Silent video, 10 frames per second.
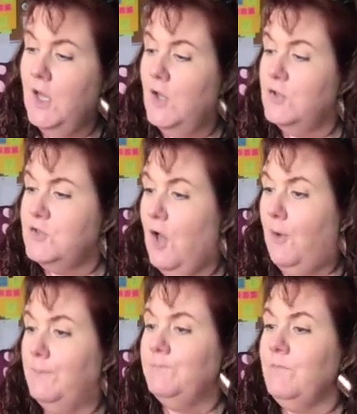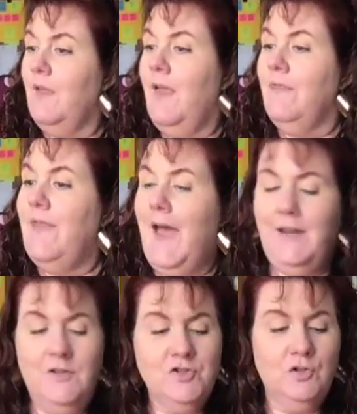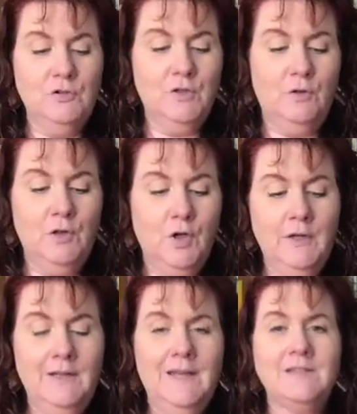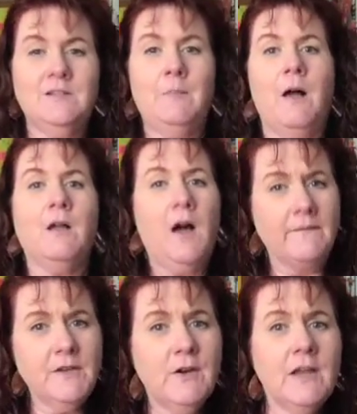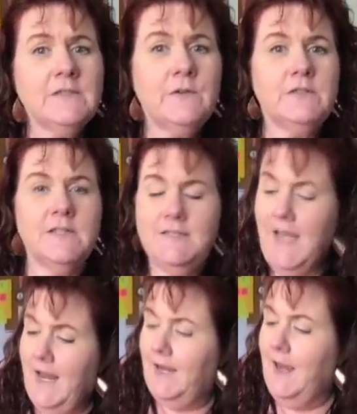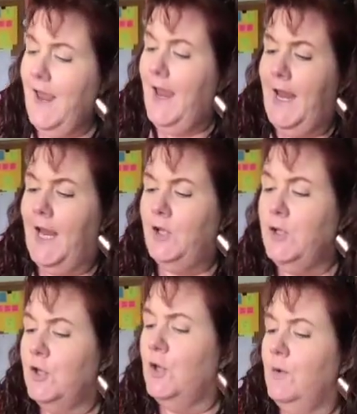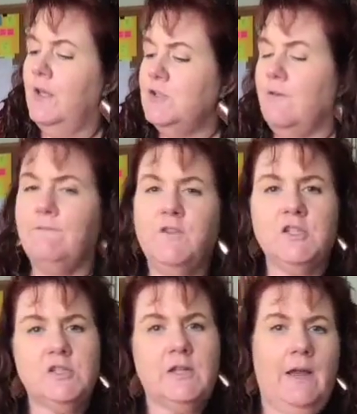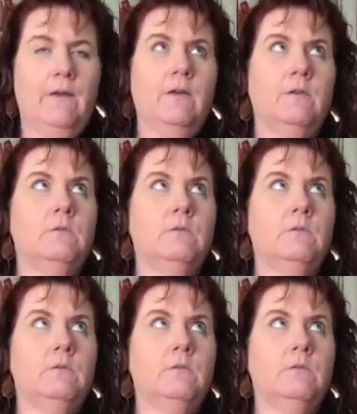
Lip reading: So that is your little learning lesson about coffee grounds for today. And you can go get your fresh cup.